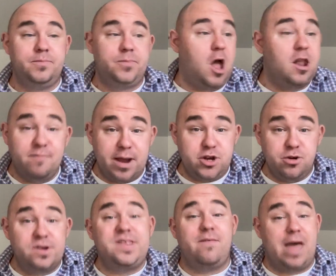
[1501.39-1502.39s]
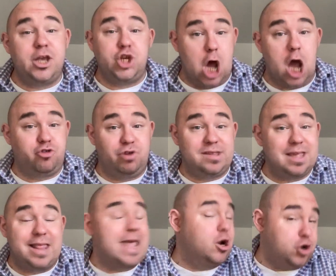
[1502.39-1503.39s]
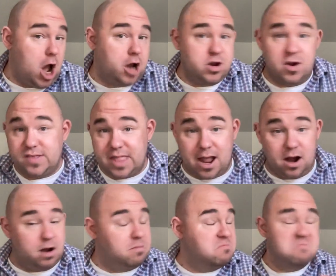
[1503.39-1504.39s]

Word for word: All of my tutors have had doctorates, like they are doctors, they are